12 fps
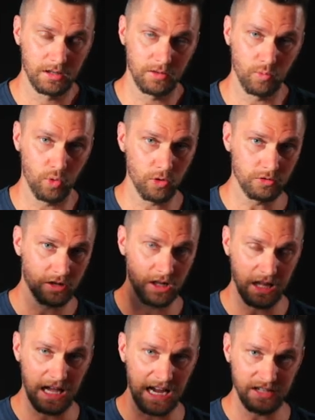world
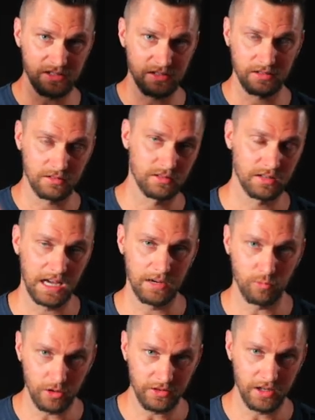class
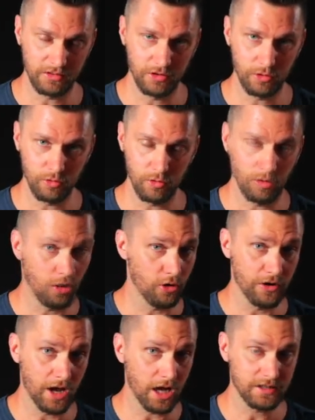at what they do, are
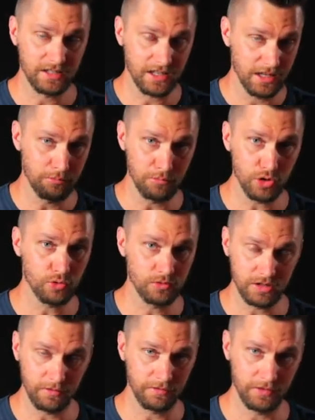not immune
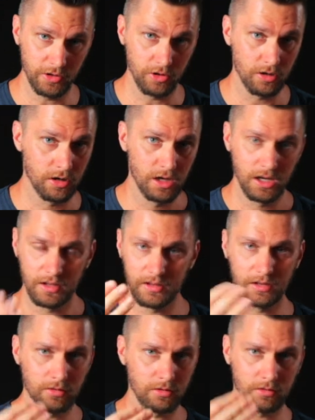to fear,
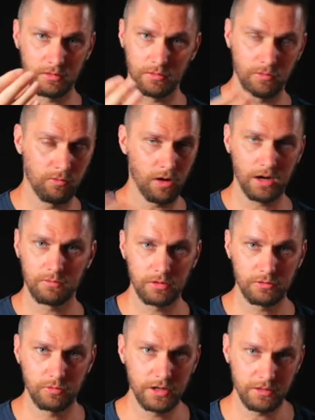then why
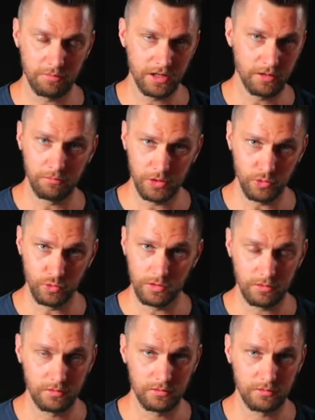would we be
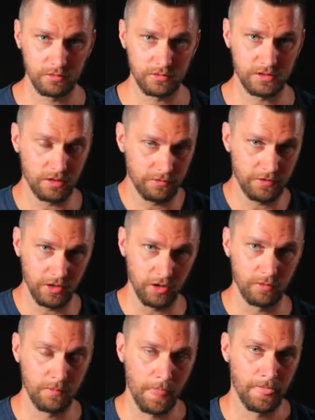immune to fear?